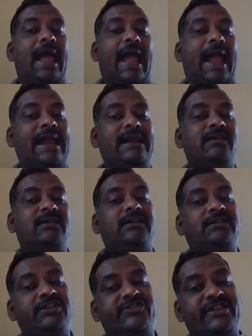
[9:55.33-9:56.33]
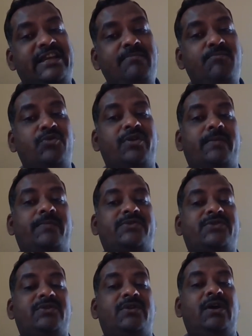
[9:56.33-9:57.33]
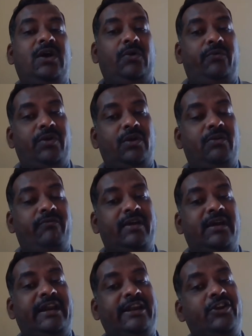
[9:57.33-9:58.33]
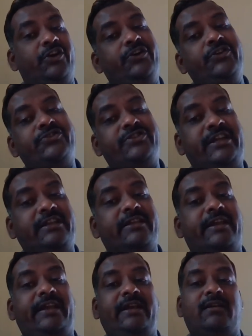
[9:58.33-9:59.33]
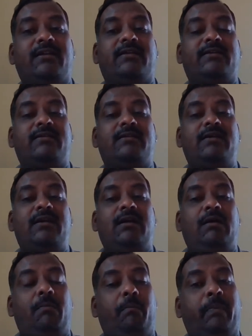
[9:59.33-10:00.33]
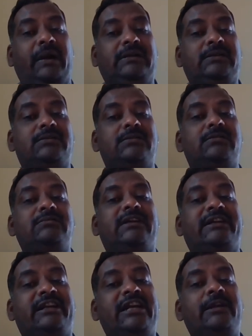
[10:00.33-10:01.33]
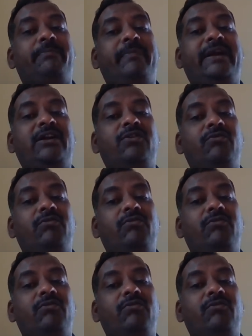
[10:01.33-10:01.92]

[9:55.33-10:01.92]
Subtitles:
and the same poems were introduced in the England, but the treatment